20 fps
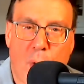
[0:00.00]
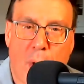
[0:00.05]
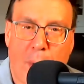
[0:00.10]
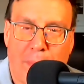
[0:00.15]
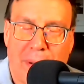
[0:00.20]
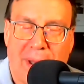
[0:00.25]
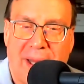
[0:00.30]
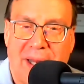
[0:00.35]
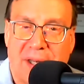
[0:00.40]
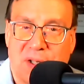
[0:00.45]
a
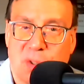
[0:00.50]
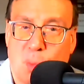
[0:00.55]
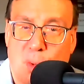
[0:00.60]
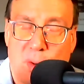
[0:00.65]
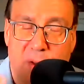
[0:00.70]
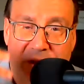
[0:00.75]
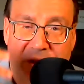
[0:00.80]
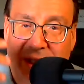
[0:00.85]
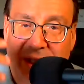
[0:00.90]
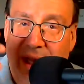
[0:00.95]
place where
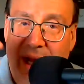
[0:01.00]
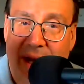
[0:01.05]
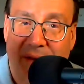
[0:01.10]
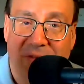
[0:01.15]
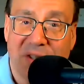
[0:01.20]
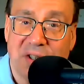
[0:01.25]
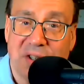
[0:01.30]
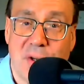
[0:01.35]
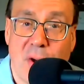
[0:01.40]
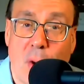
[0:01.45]
there's a lot of
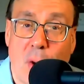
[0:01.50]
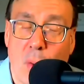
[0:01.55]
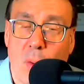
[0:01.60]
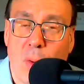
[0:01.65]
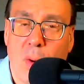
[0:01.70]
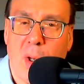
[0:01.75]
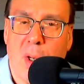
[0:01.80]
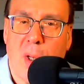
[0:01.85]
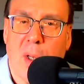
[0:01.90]
snow,